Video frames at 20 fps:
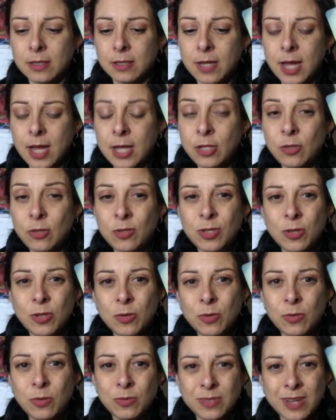And you
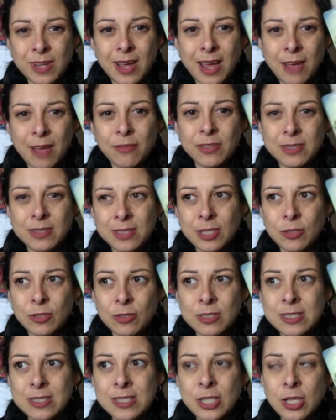two have
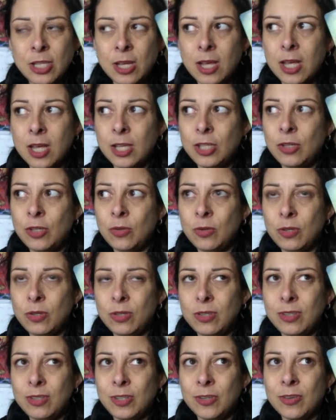
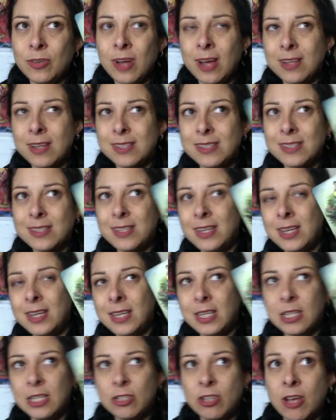you're not seeing
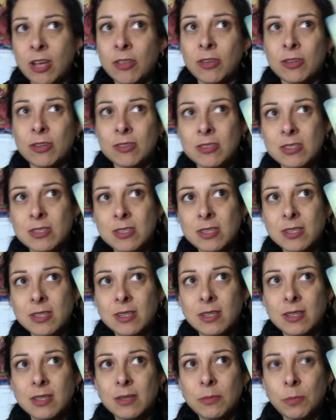each other's
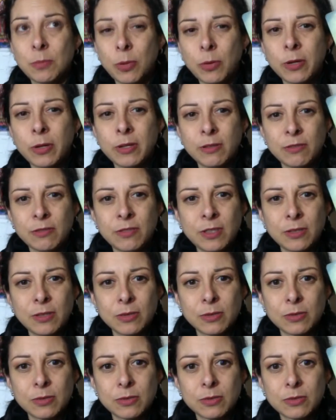point of
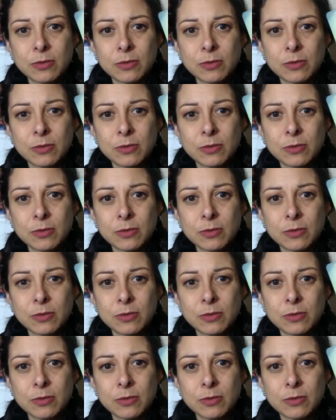view.